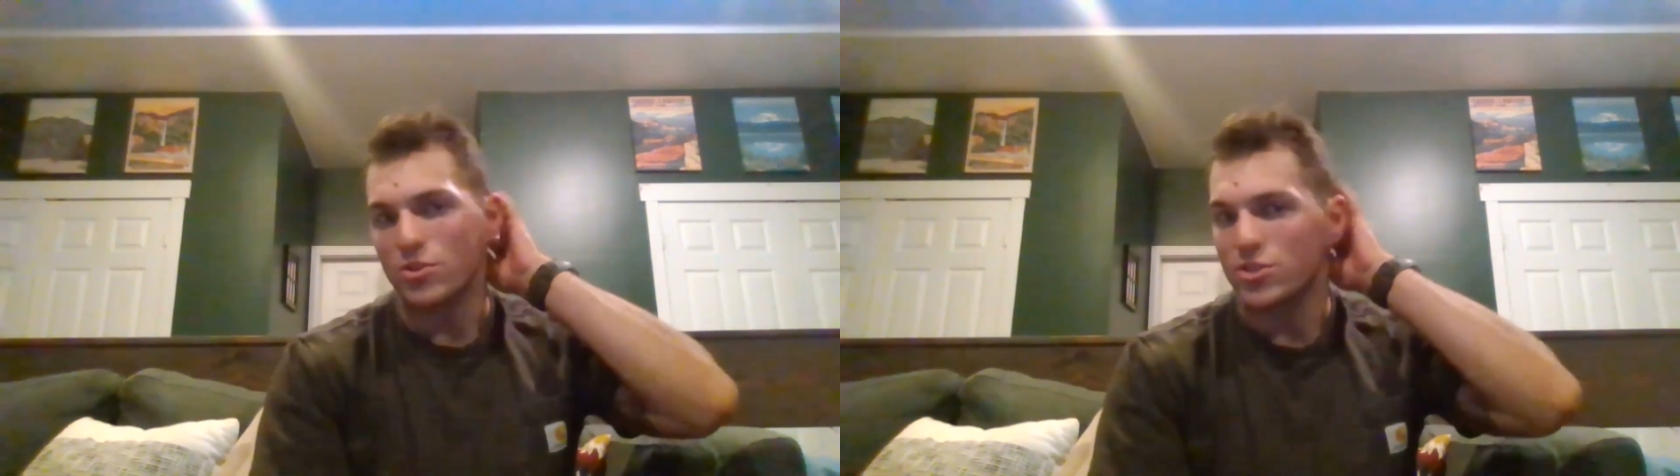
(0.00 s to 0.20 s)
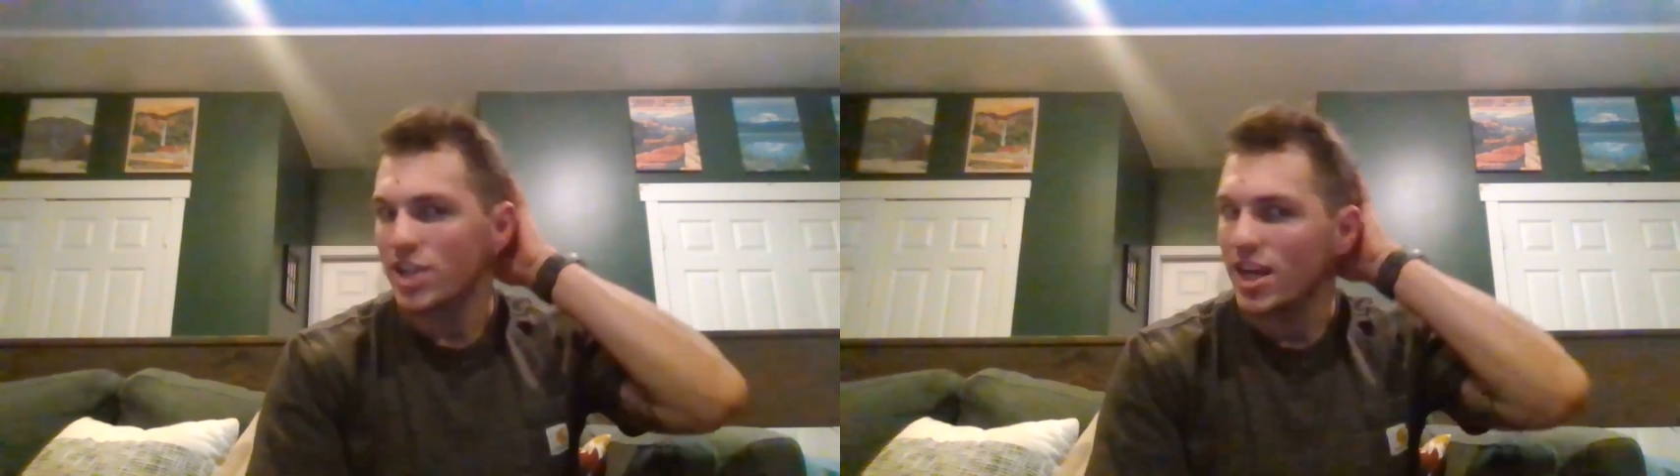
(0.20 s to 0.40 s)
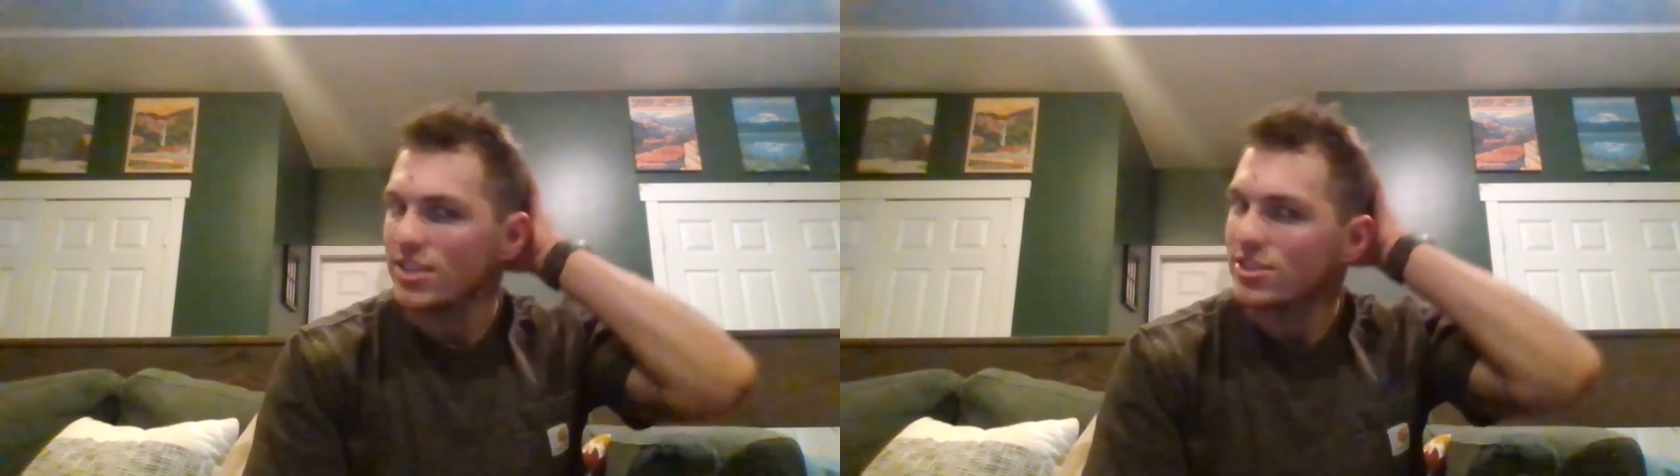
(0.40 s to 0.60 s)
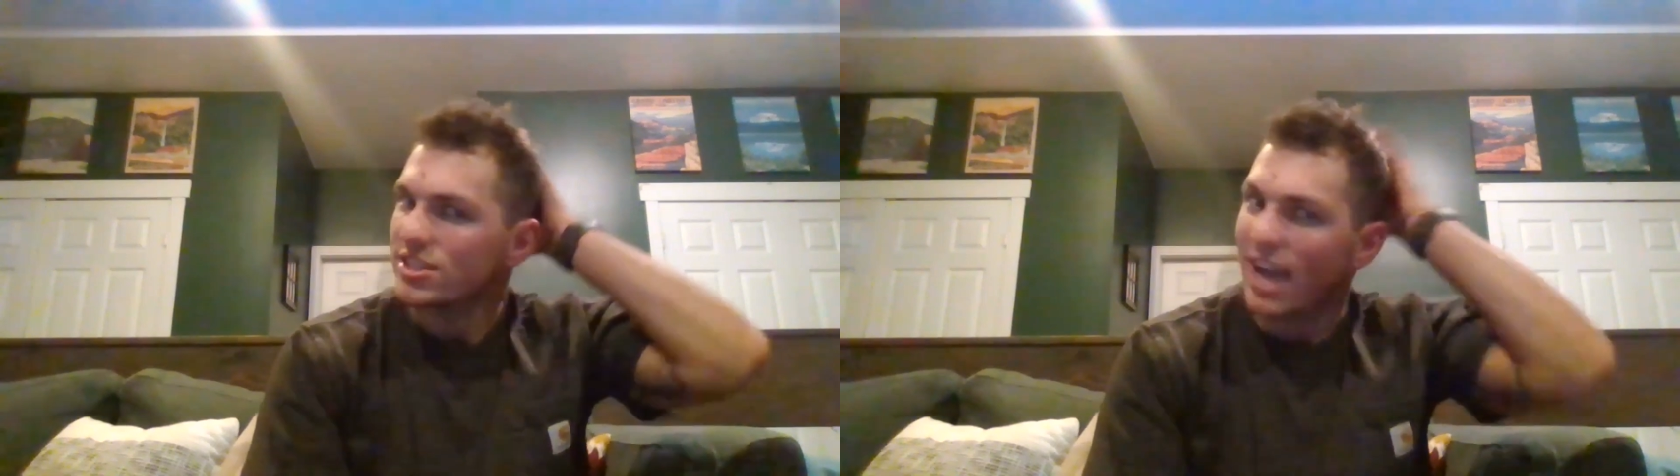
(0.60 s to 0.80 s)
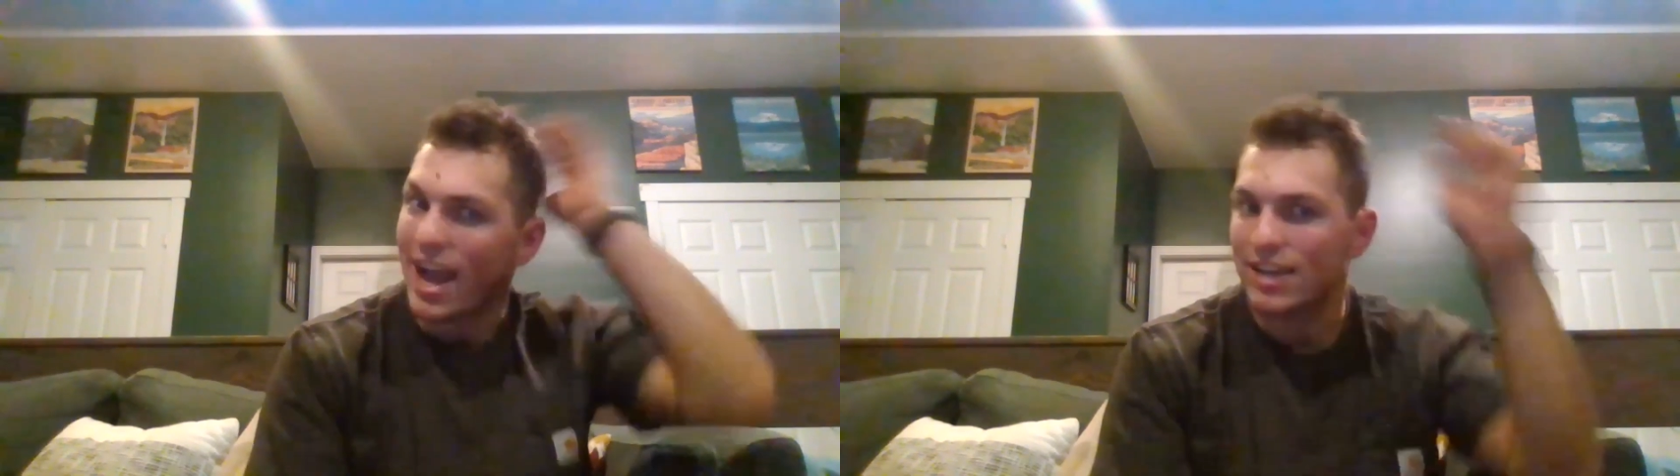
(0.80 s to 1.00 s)
Challenge and
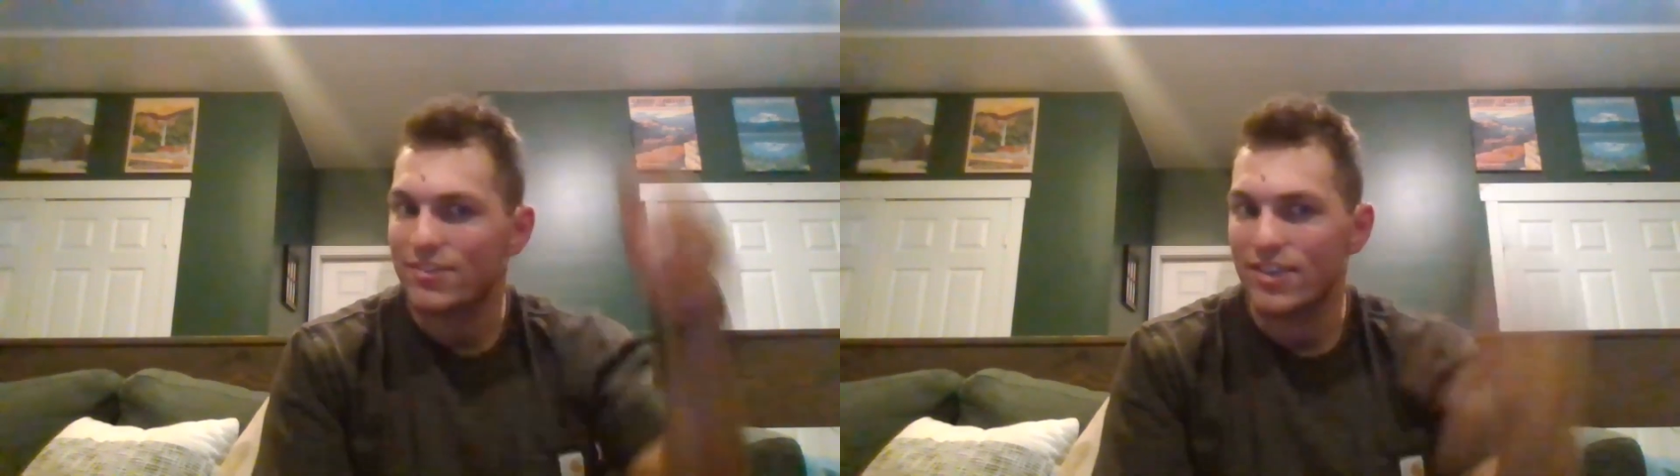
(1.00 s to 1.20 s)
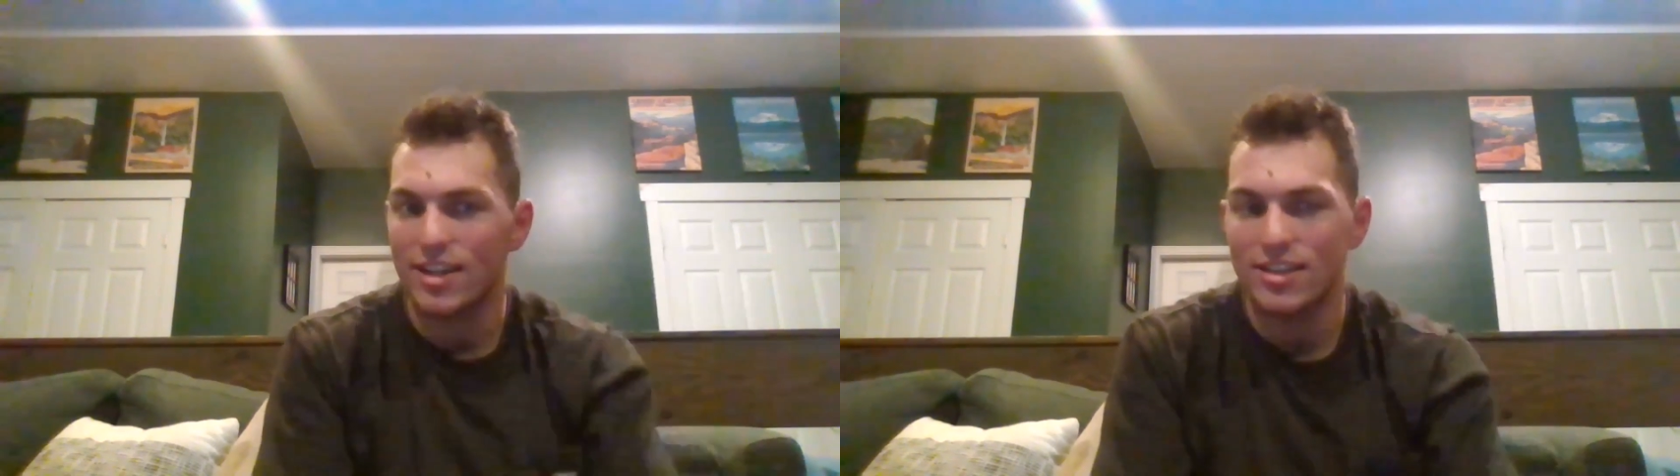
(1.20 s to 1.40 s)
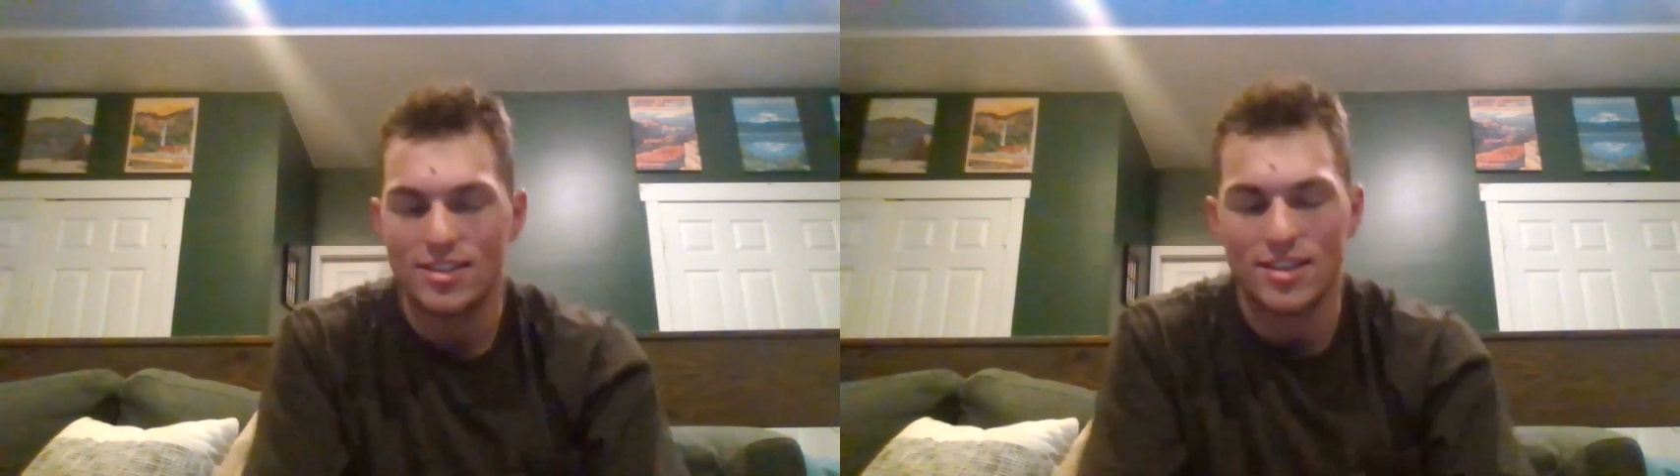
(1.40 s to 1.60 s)
TAC events,